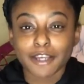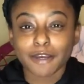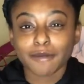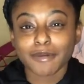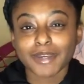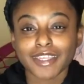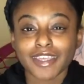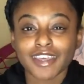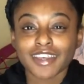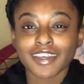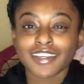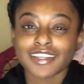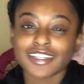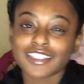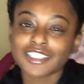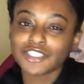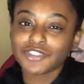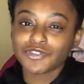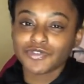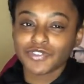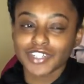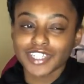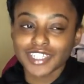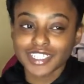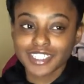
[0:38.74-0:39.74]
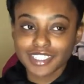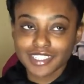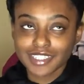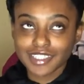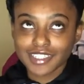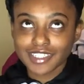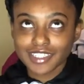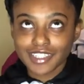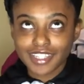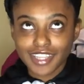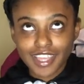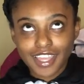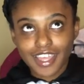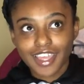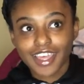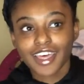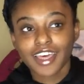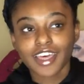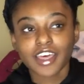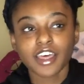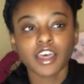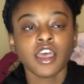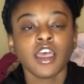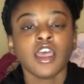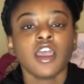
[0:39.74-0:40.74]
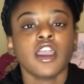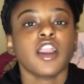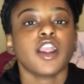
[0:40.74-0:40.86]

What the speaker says: oh my gosh, 4C.